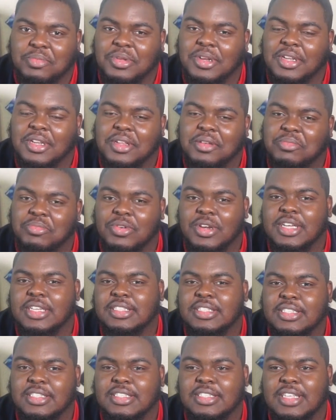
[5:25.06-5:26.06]
Putting a little bread
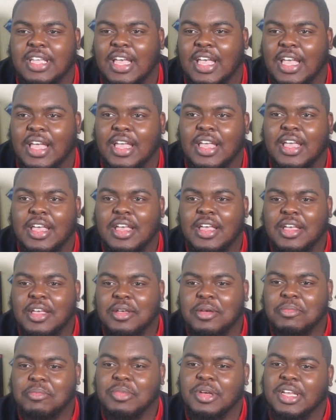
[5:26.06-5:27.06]
to the side.
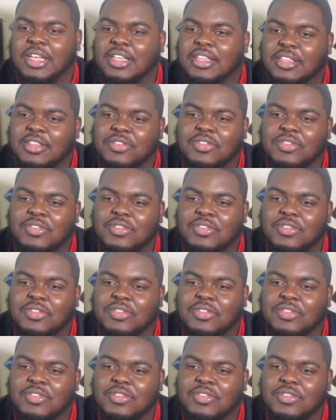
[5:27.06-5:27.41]
But